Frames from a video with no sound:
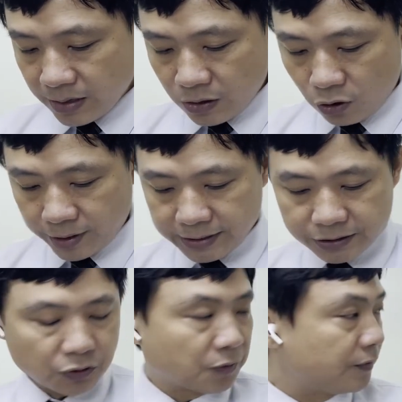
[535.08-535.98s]
Okay,
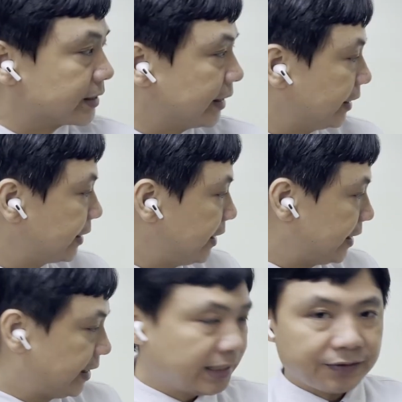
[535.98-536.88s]
so the first strategy
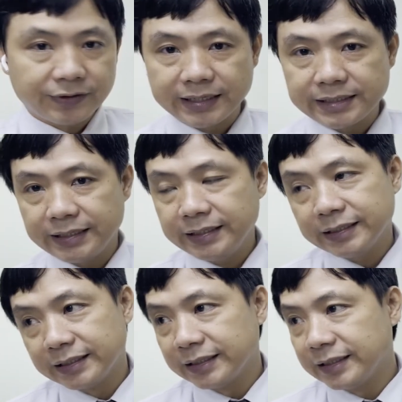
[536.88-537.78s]
in here, we can see,
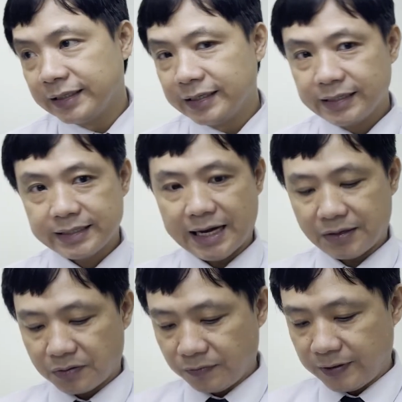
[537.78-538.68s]
start
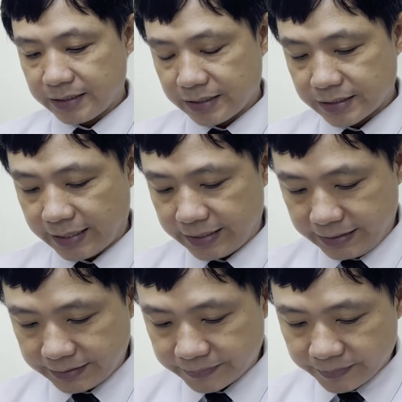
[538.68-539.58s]
on the first,
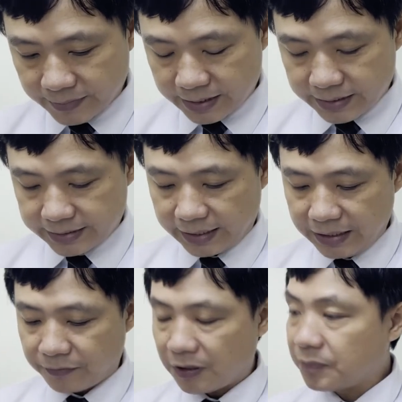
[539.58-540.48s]

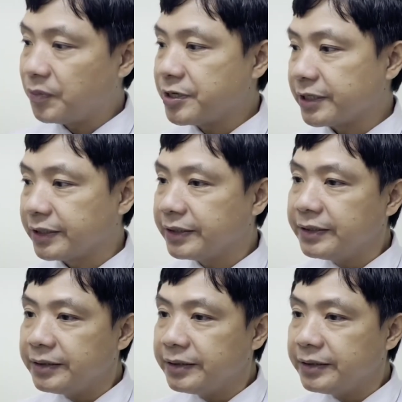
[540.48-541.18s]
scanning for information.